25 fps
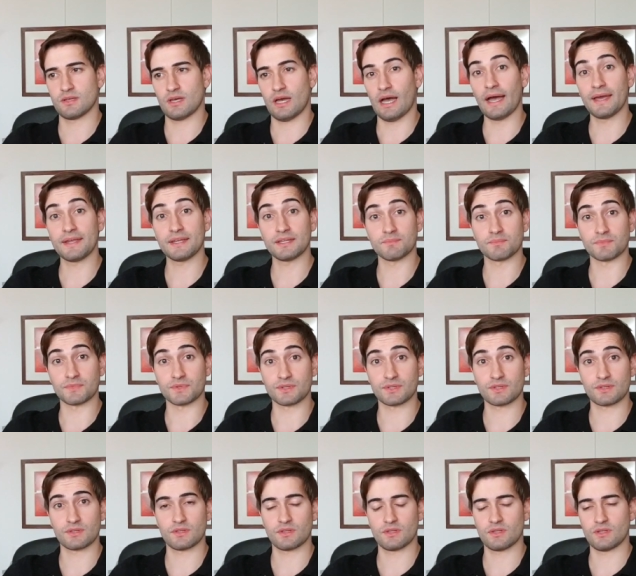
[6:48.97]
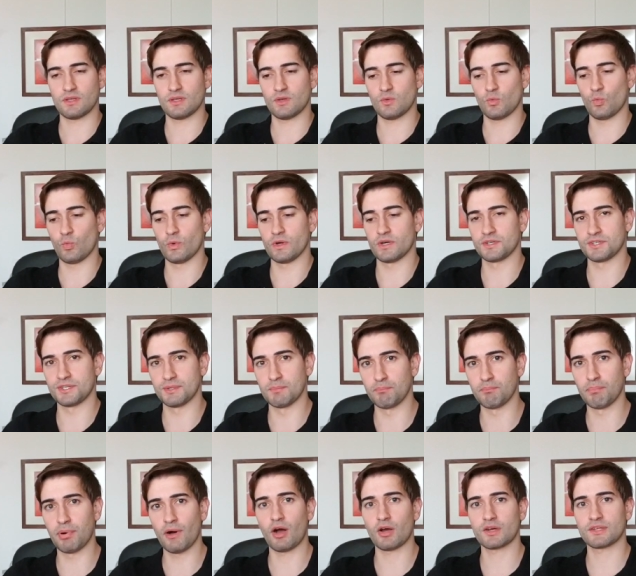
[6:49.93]
items where the
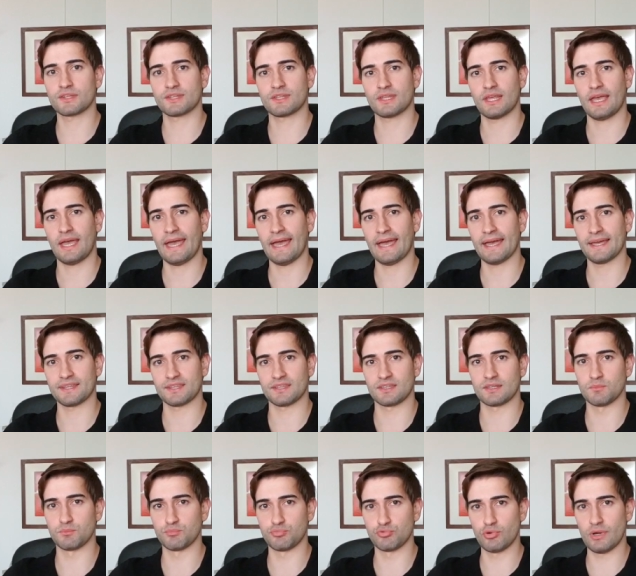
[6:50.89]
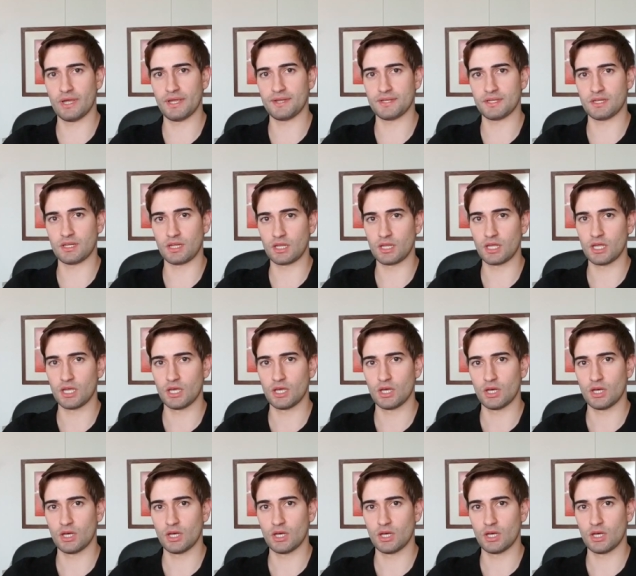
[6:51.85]
box has the branding